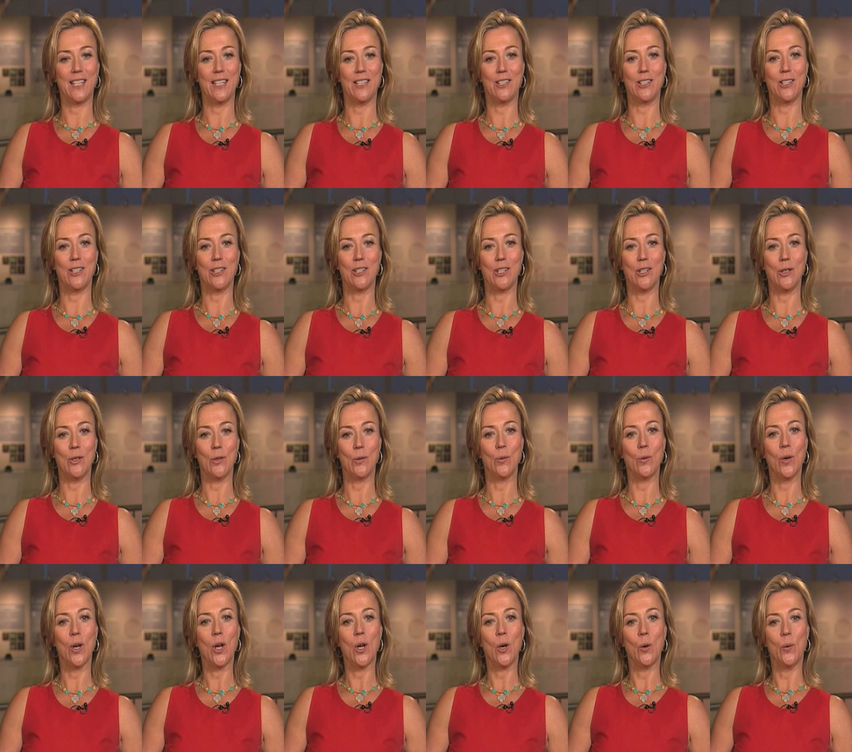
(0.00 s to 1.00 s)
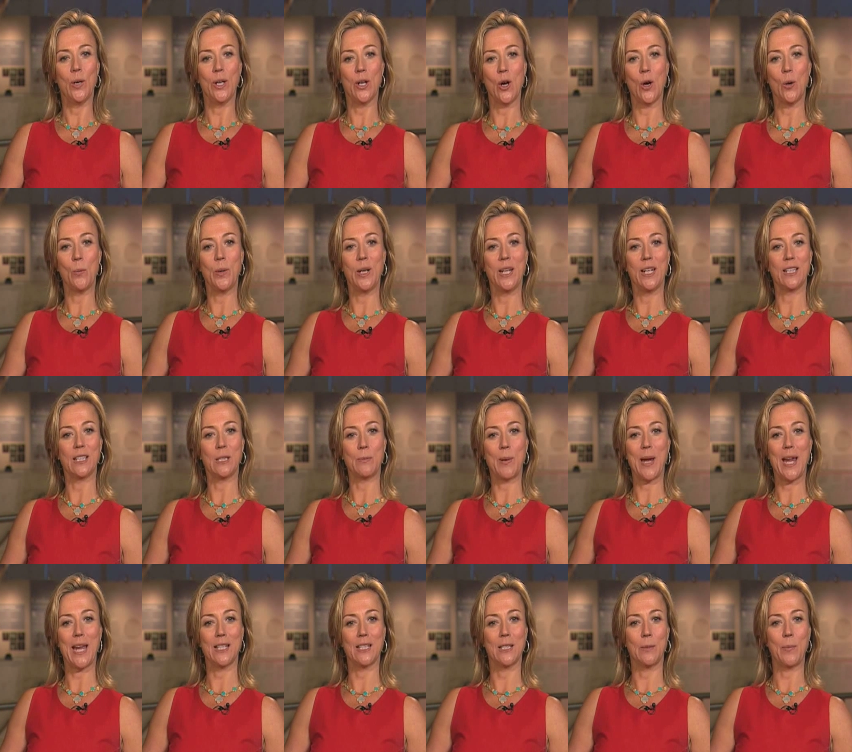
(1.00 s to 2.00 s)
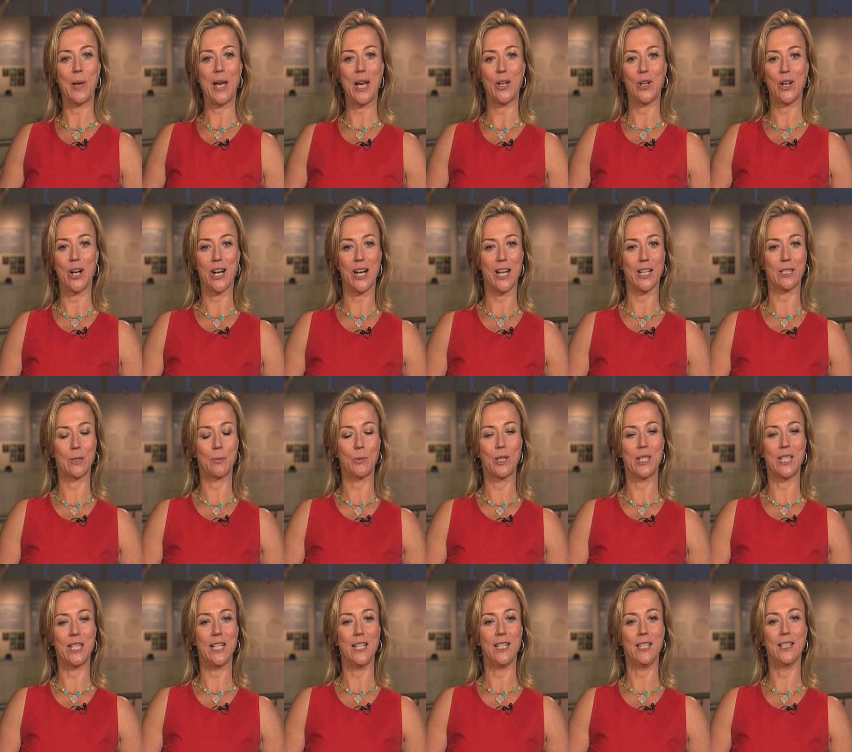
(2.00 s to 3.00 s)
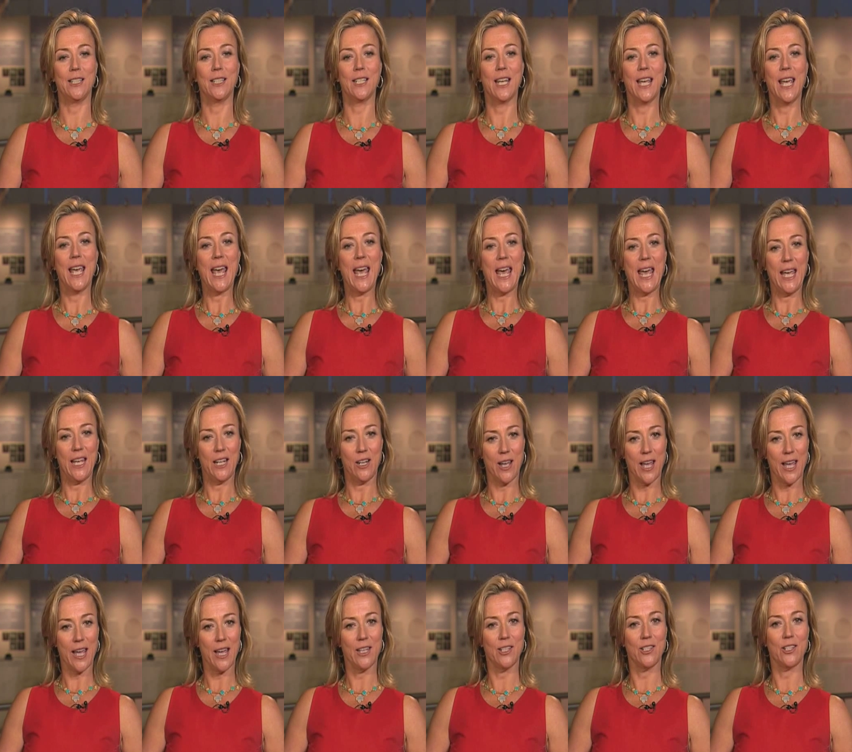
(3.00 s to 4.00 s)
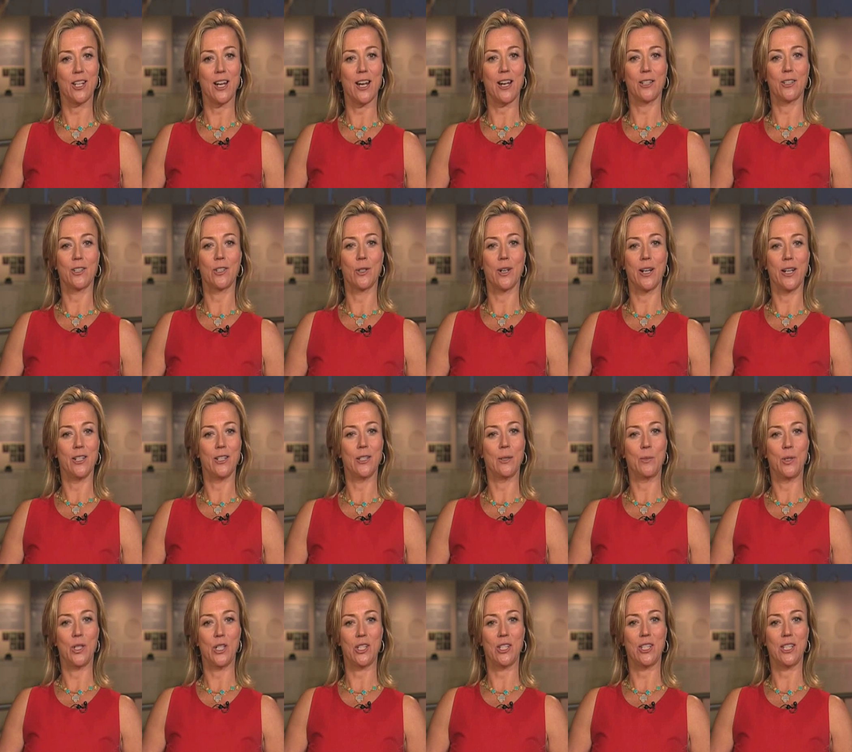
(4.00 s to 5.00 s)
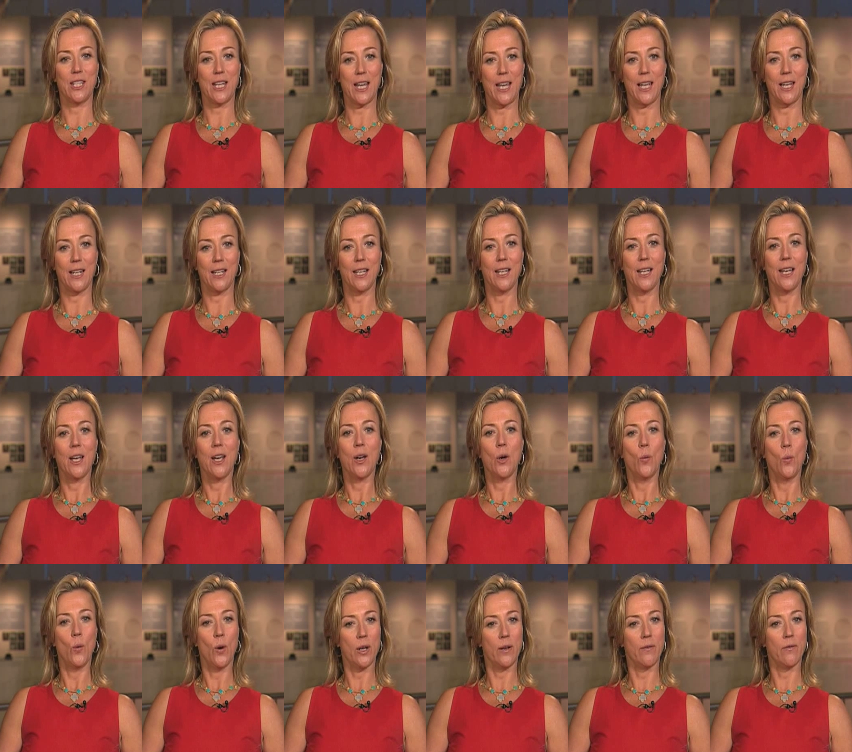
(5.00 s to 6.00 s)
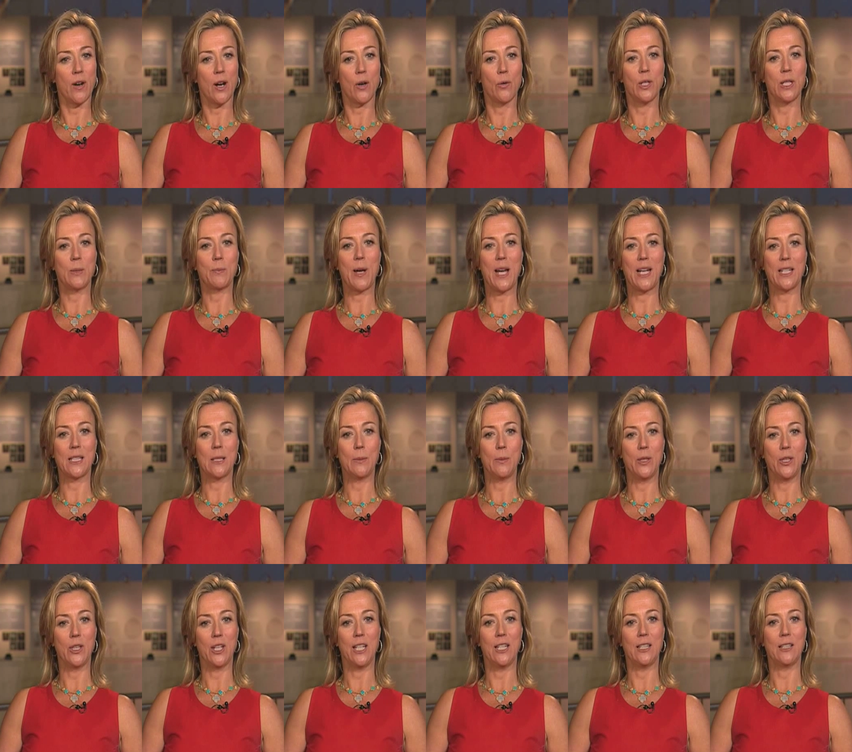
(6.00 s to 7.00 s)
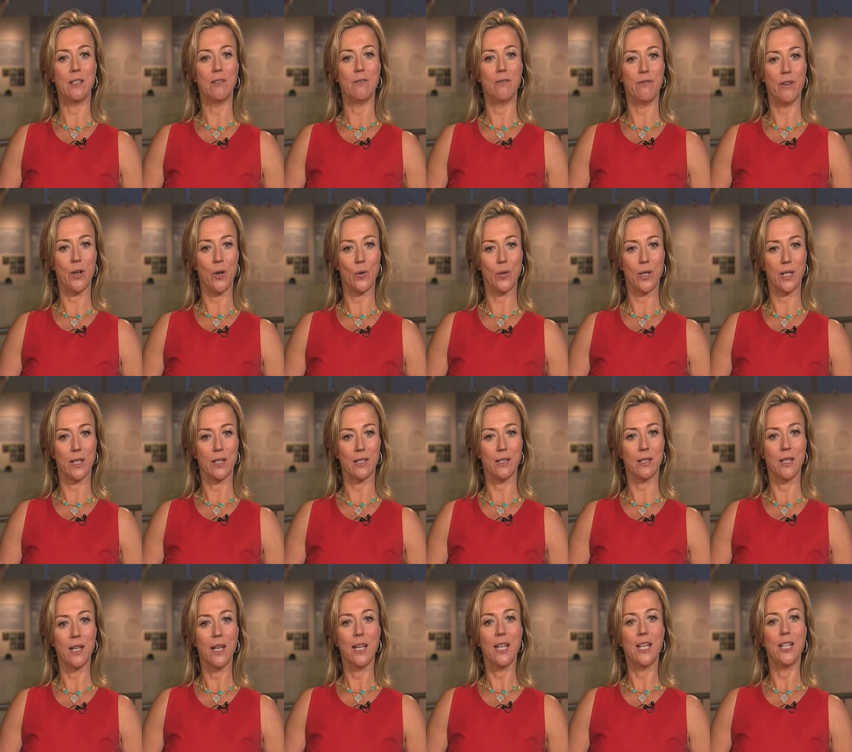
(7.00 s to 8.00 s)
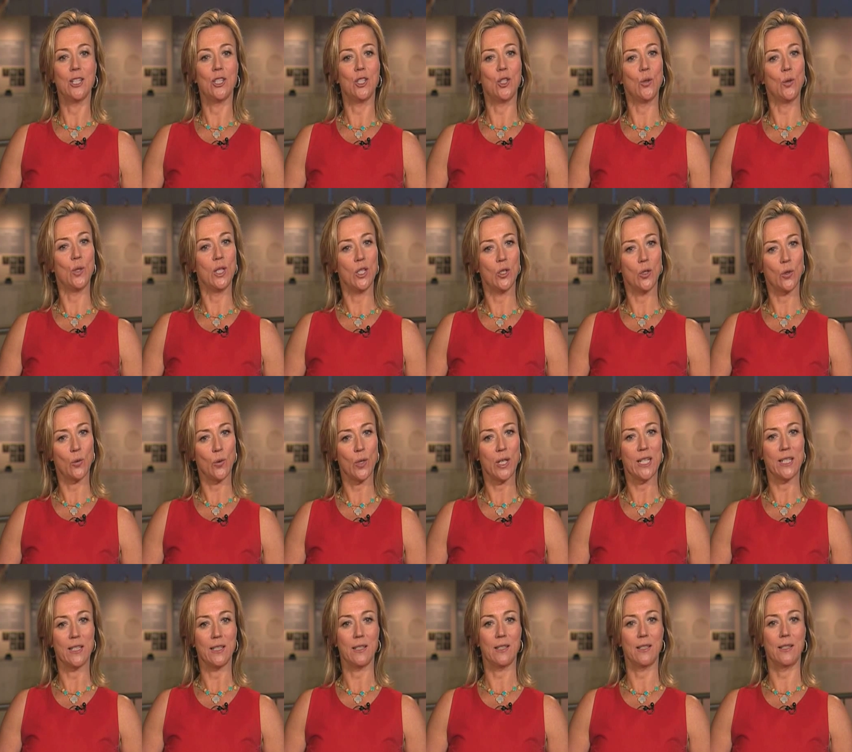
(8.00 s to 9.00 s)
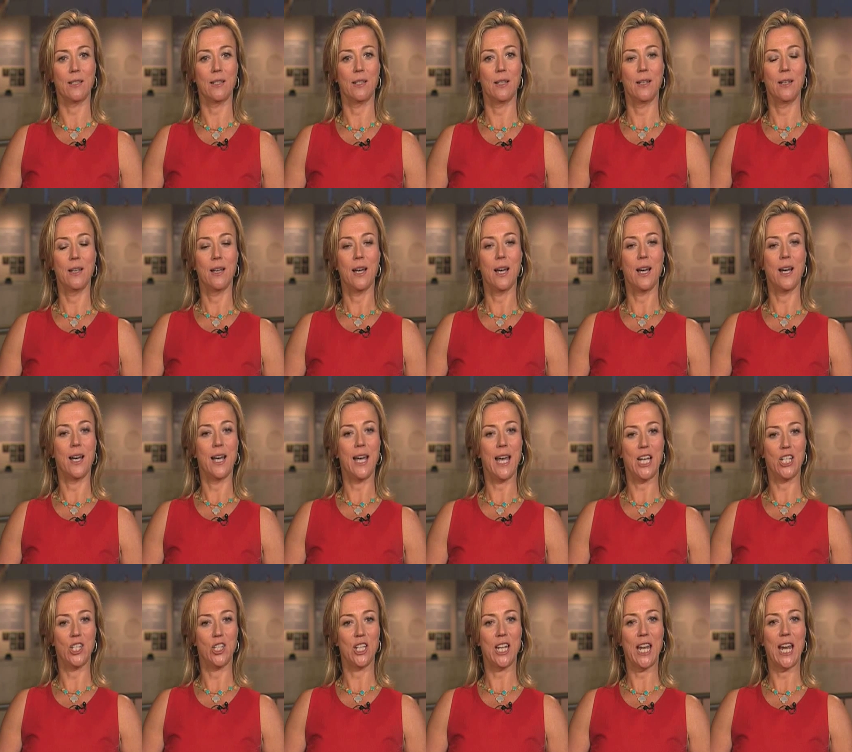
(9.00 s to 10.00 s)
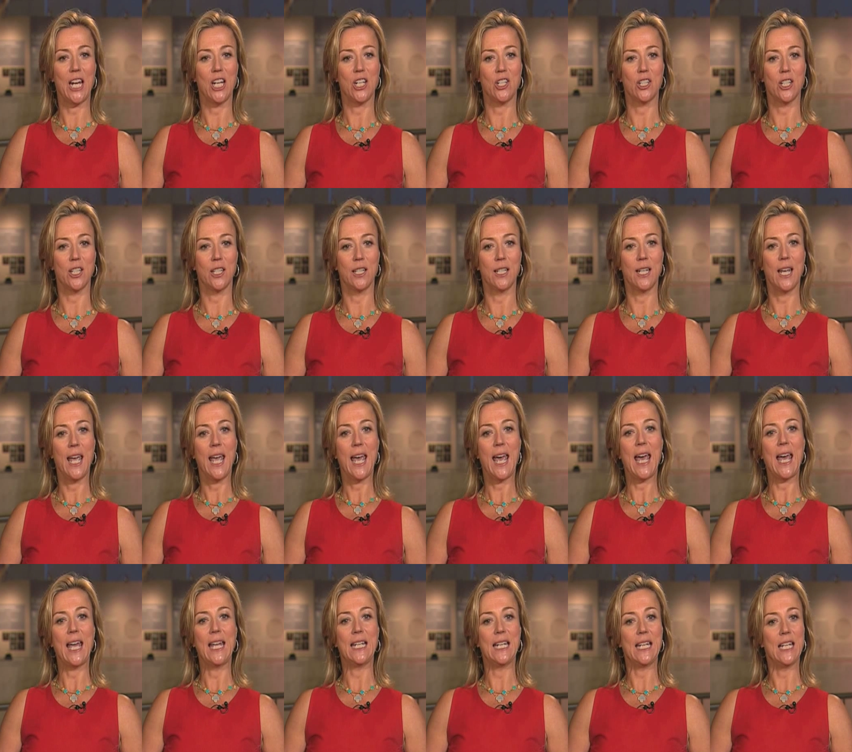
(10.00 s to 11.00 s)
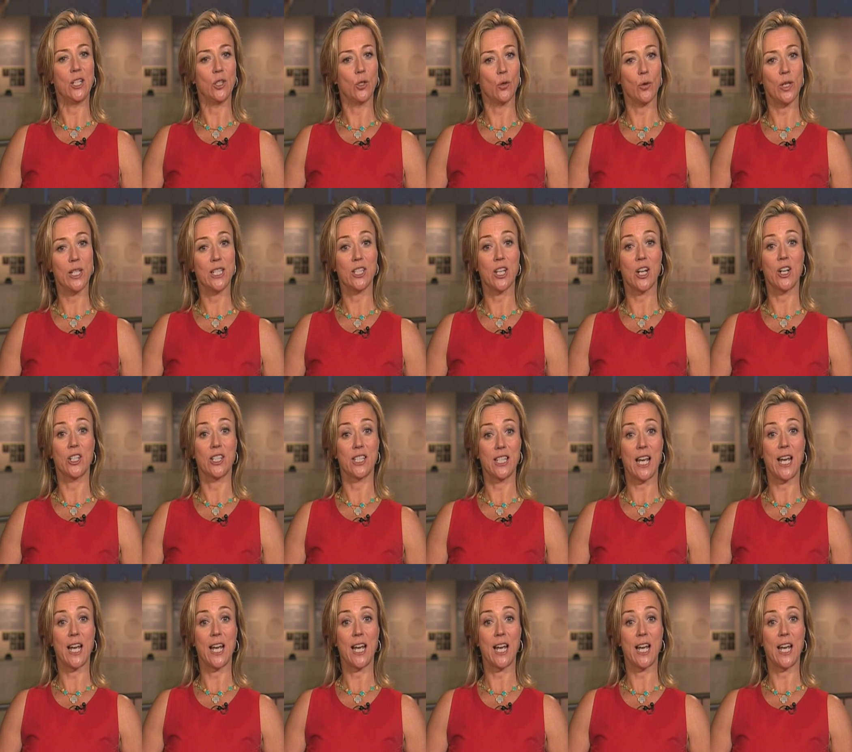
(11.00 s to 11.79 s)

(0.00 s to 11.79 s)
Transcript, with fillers: institute. We hope it expands upon our expertise. And as Dr. Isom just said, one of our responsibilities and focus is to increase uh, education and increase our,